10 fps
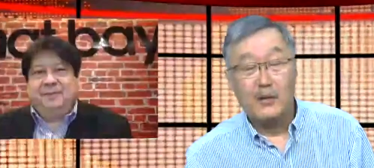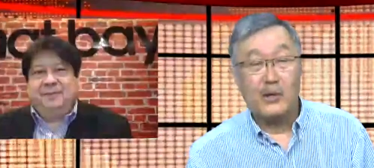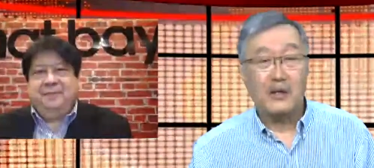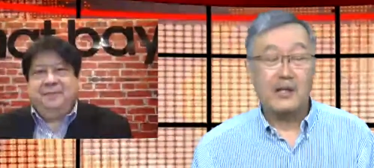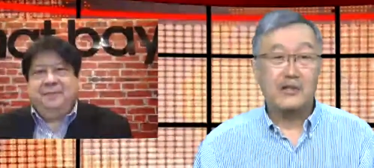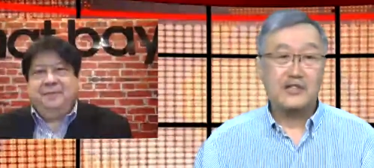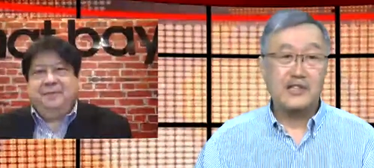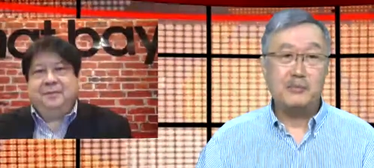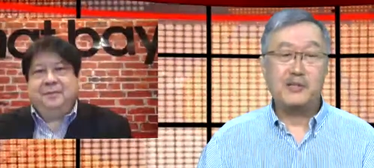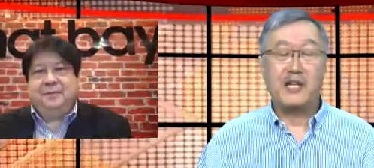Speaker 1: Well, it
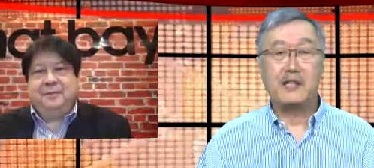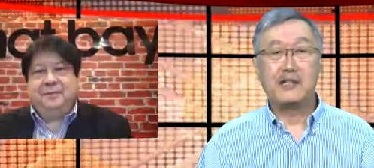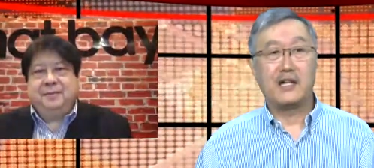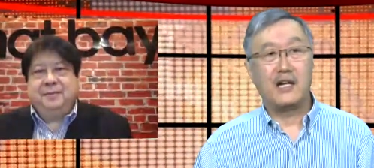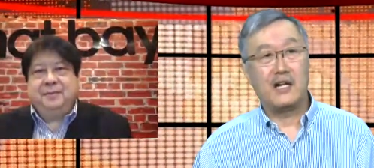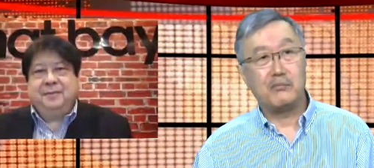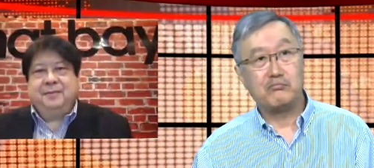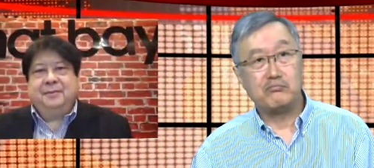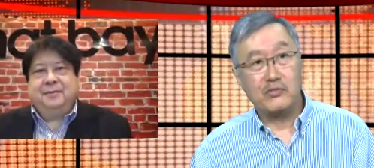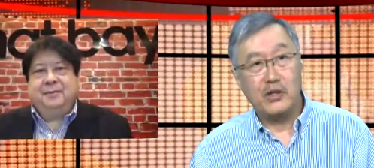seems like, um,
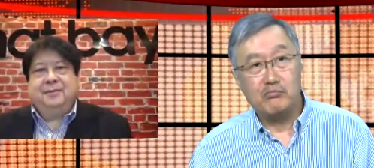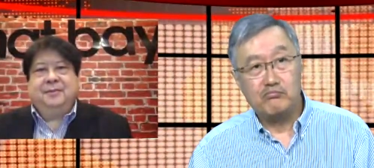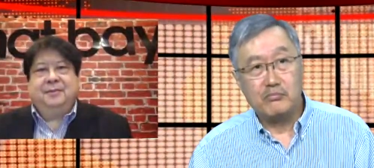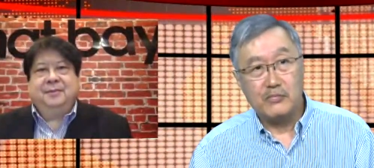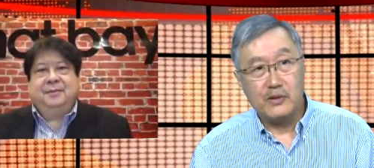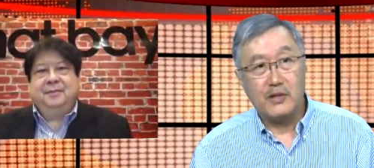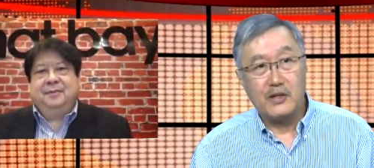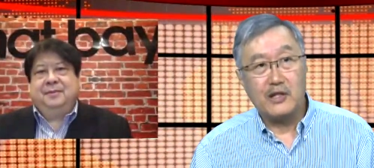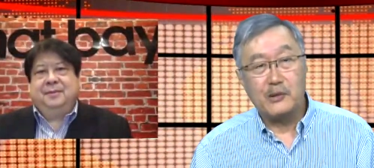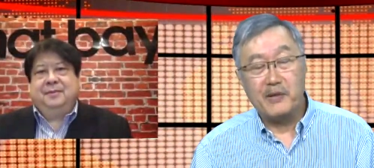you know,
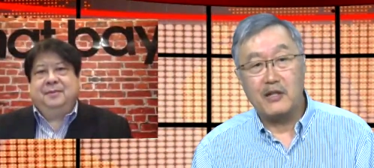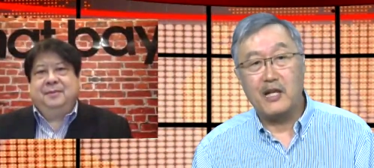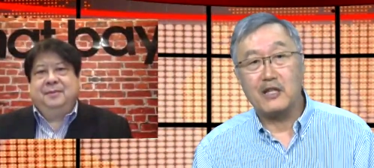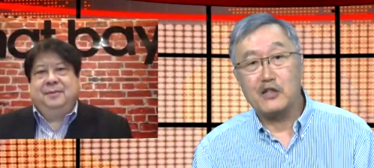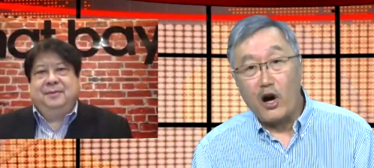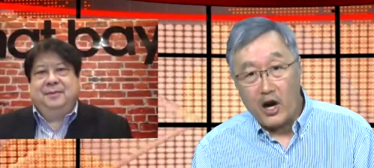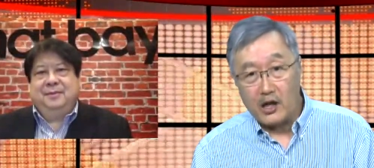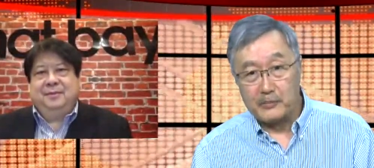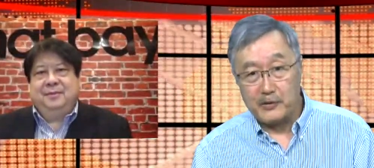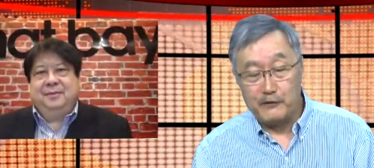there's been a lot of
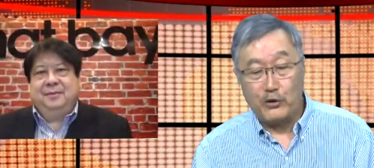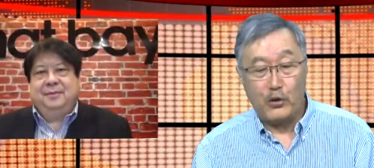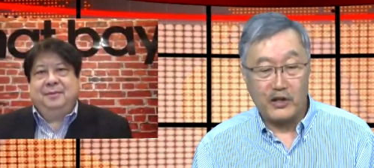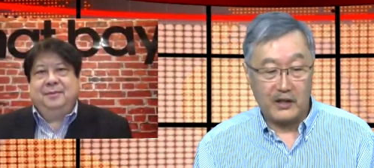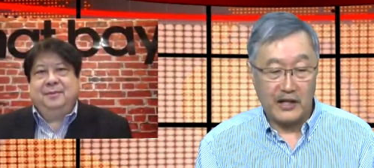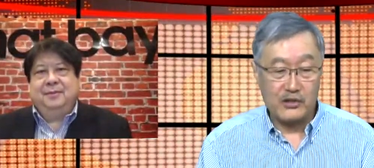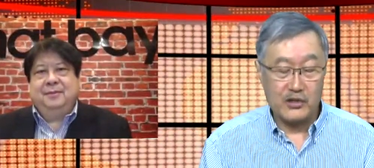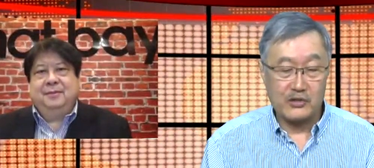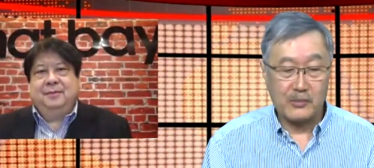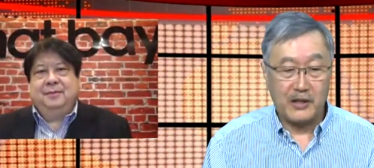talk before the
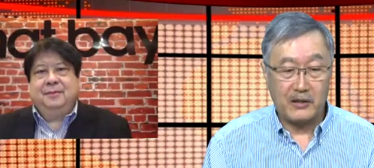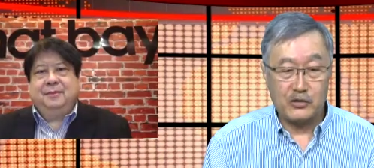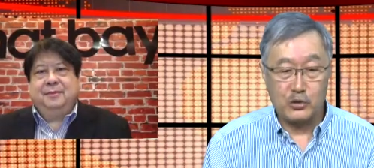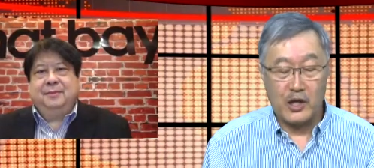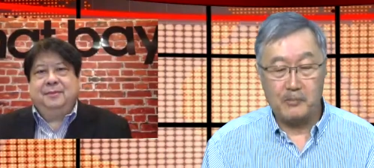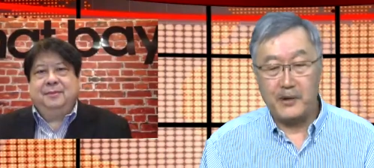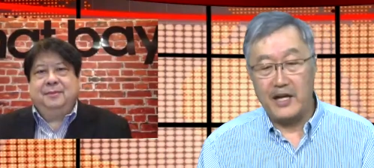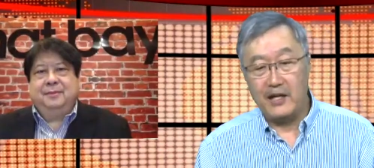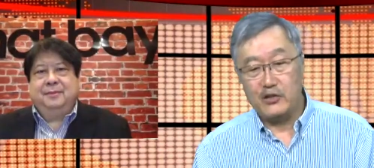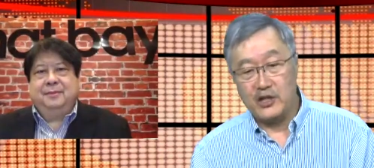elections about Trump
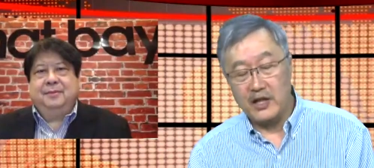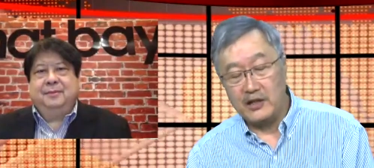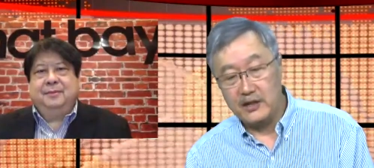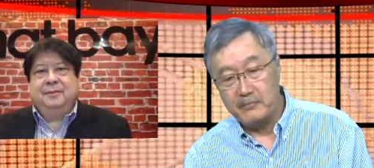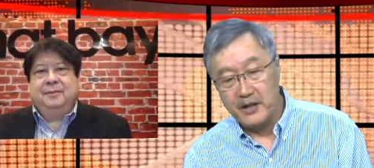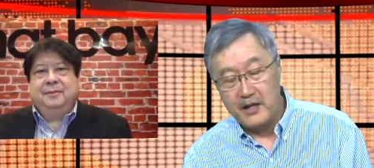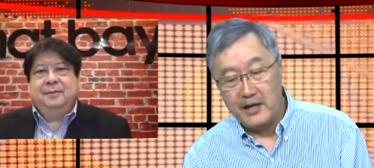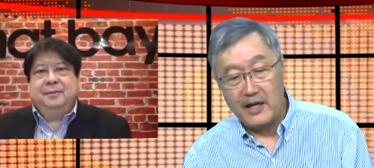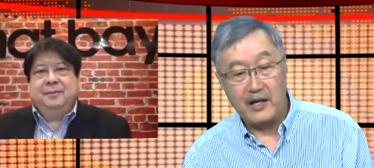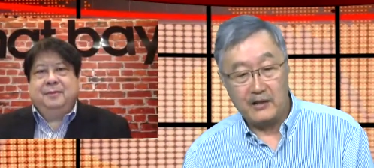and China
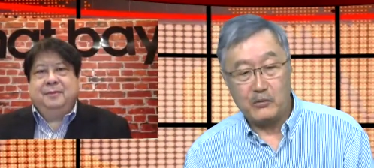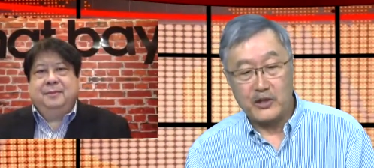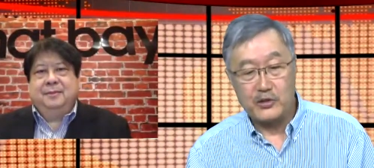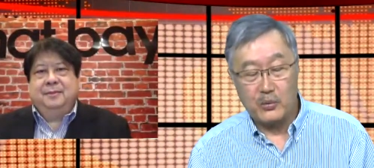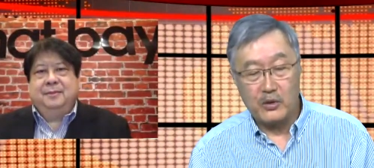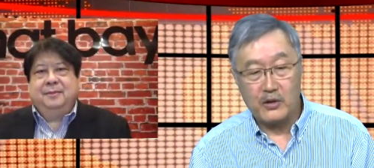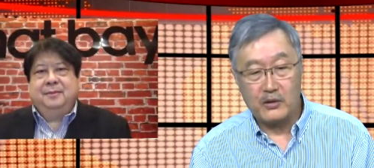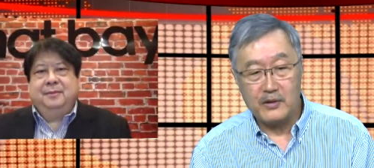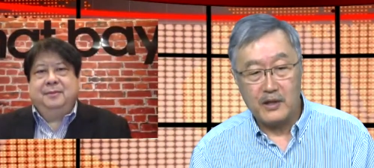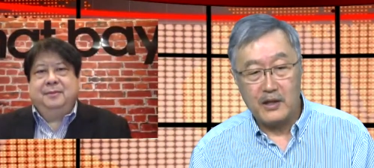and the rest of the
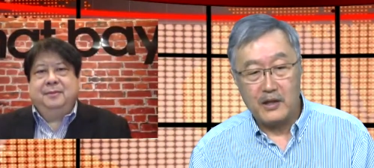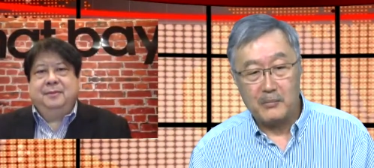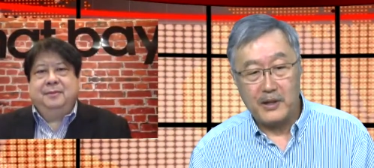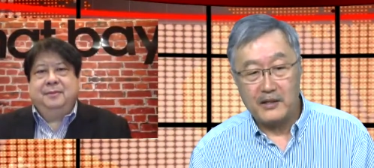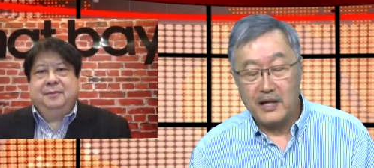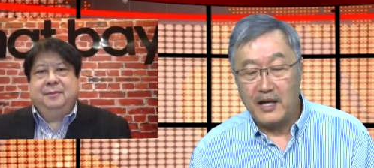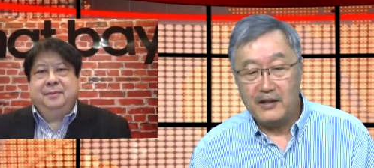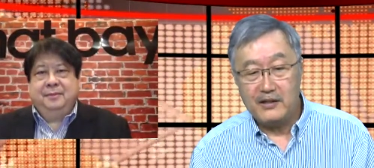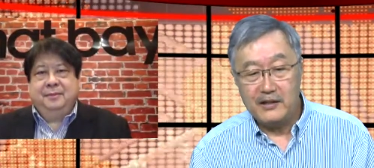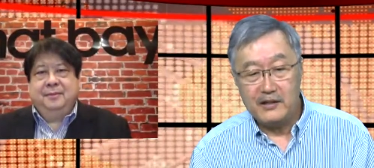world. But
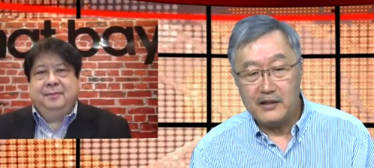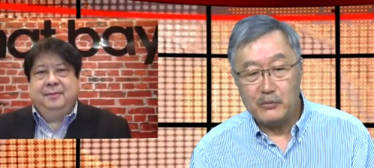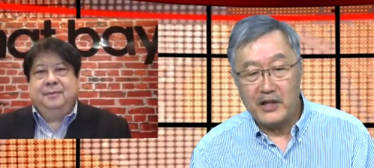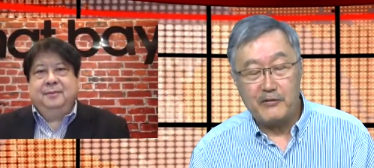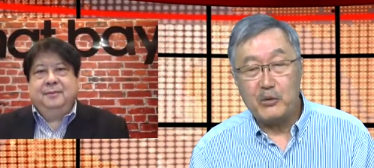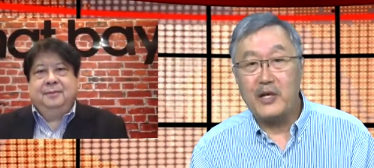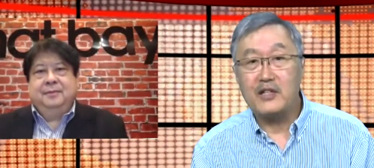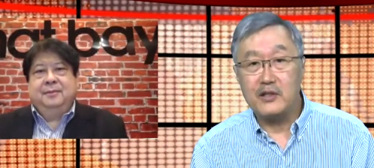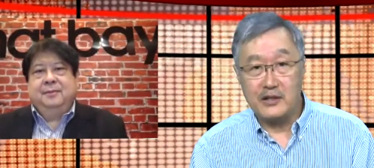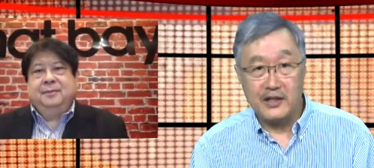I think we have to wait
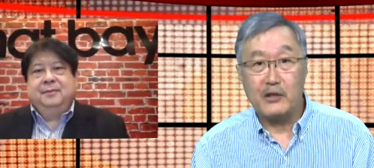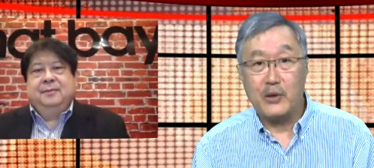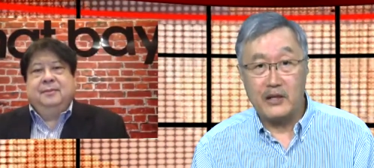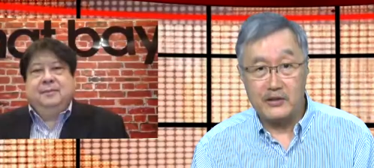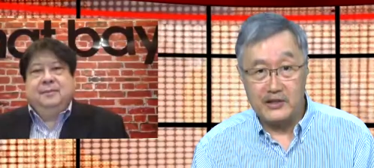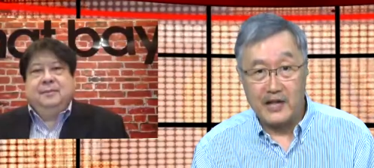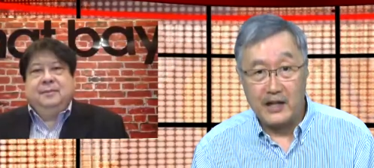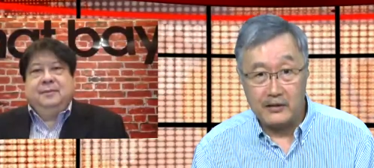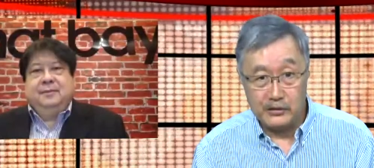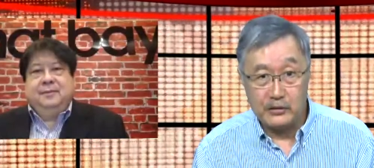and take a wait and see
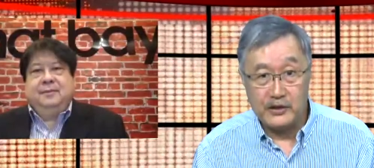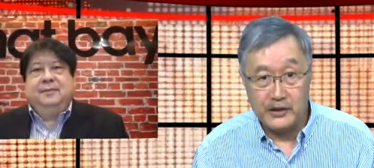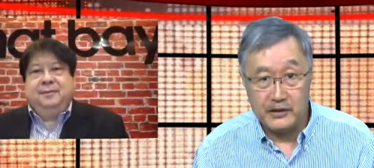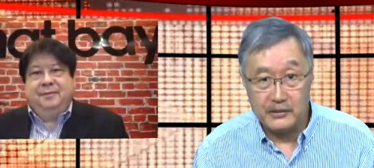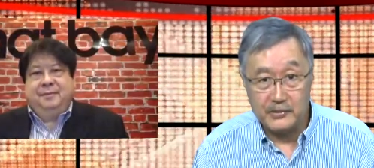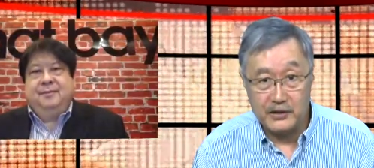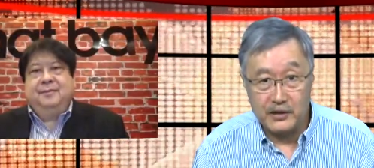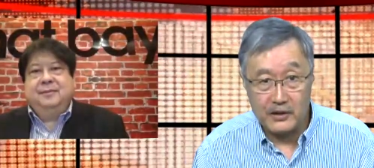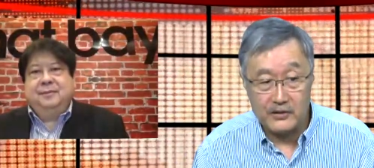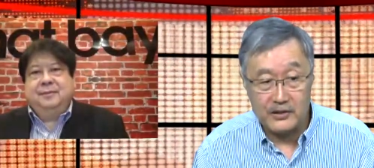attitude here
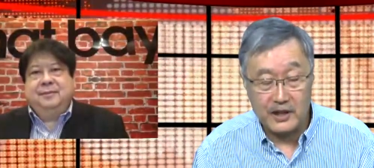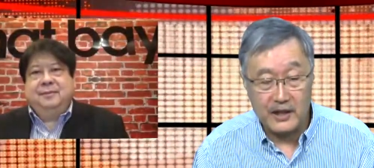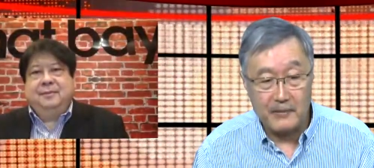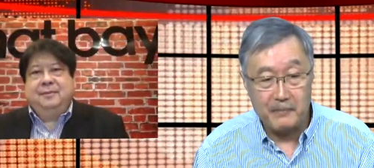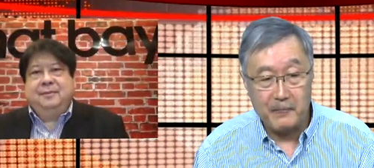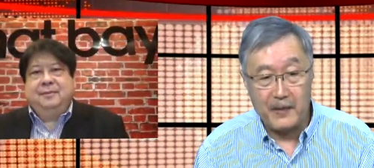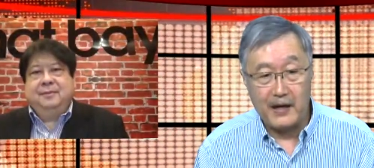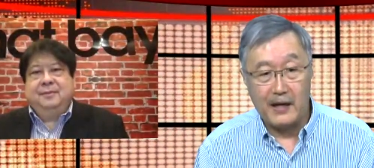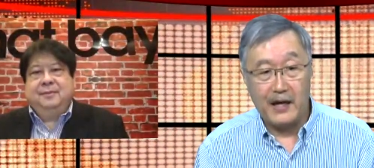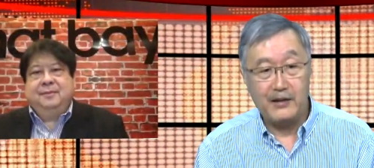because um,
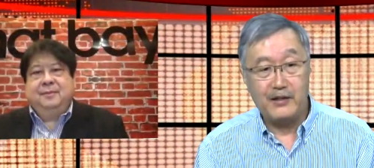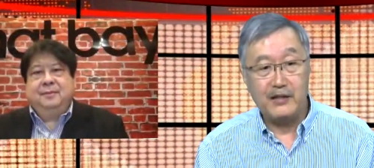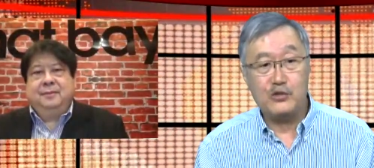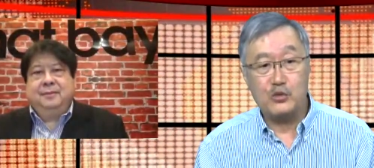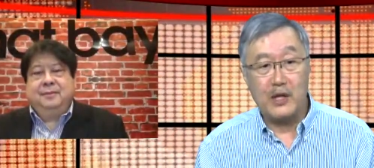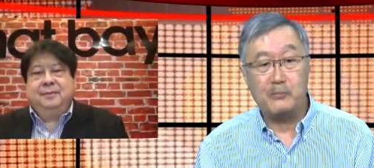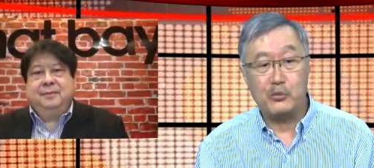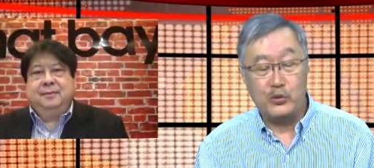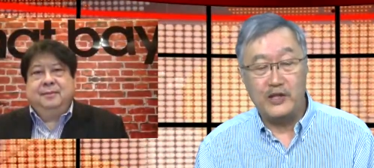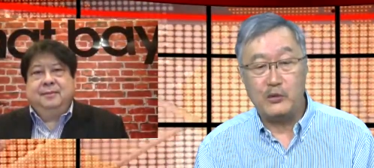I, I think Trump
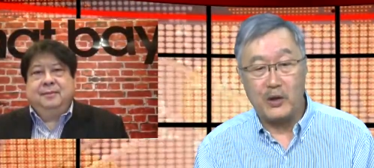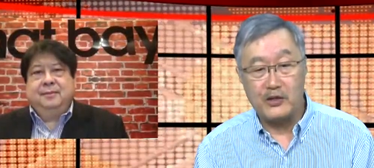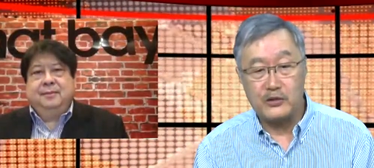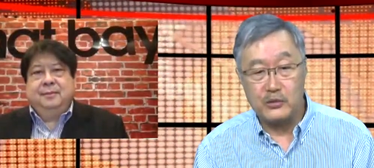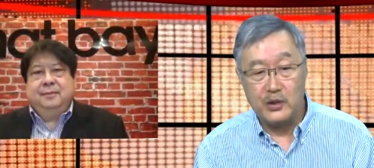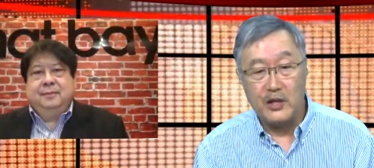really wants to